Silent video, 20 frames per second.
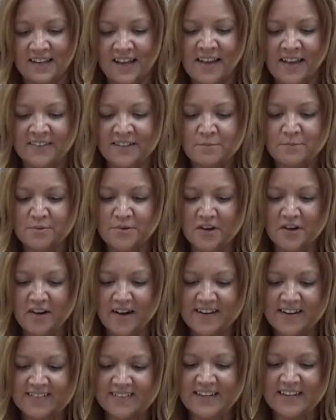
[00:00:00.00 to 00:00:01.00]
And it's
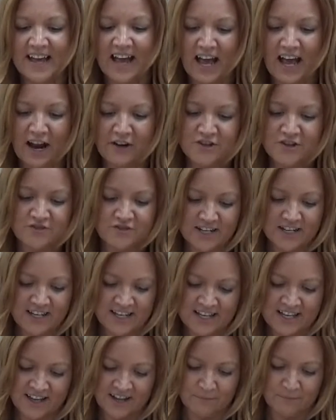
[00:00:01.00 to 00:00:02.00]
surprising how
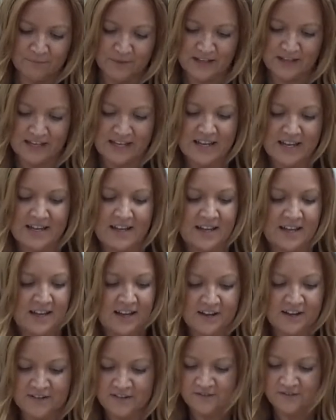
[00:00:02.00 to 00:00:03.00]
tricky it can be
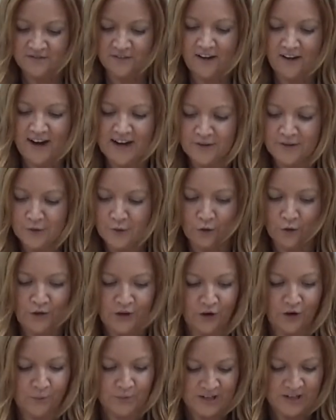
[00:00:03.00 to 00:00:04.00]
to find all
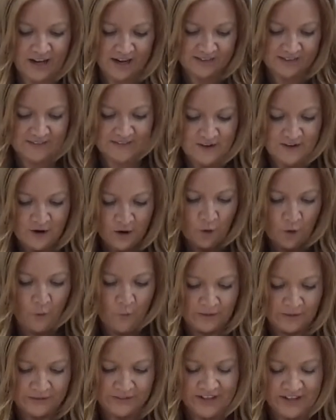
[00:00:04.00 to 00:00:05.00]
the objects
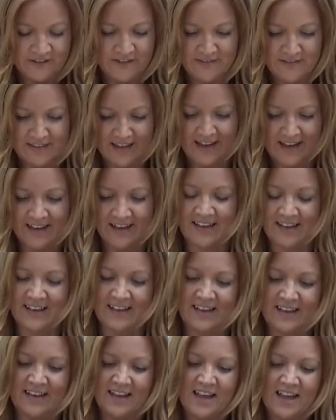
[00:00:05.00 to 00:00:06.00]
once they're in there.
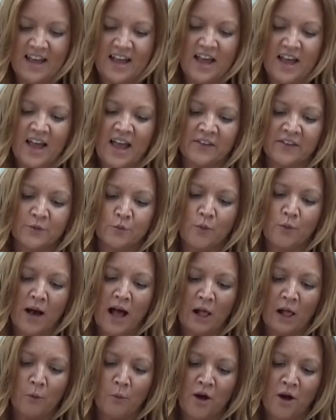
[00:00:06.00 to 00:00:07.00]
It's
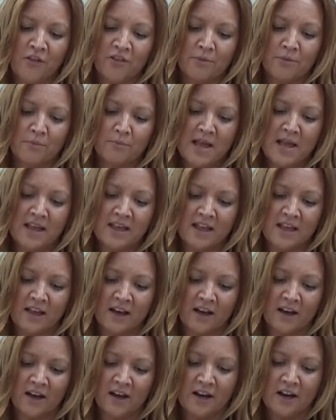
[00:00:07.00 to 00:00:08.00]
well worth making
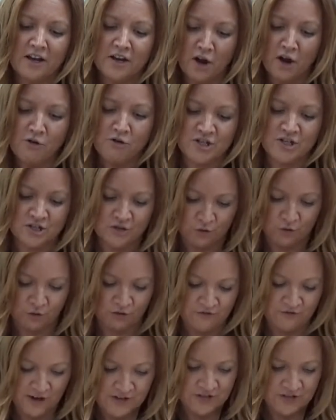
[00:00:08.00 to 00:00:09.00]
a note
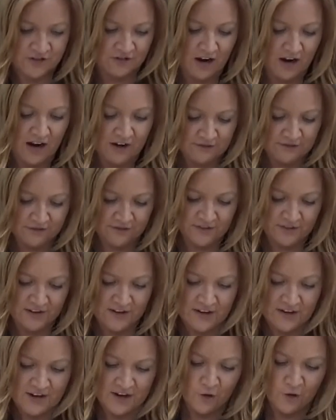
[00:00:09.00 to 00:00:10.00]
or photograph
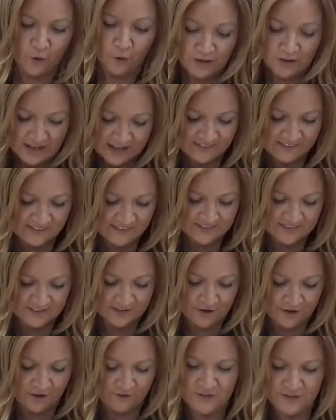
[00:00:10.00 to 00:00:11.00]
or
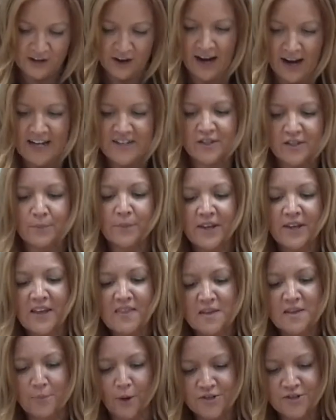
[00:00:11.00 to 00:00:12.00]
list of the items
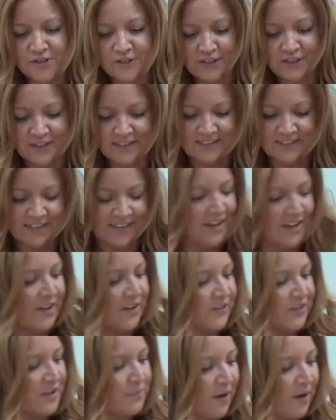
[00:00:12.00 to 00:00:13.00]
in the bottle
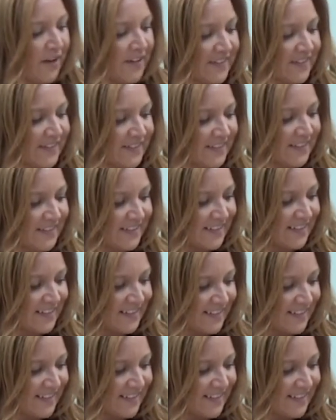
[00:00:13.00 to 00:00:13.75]
so the person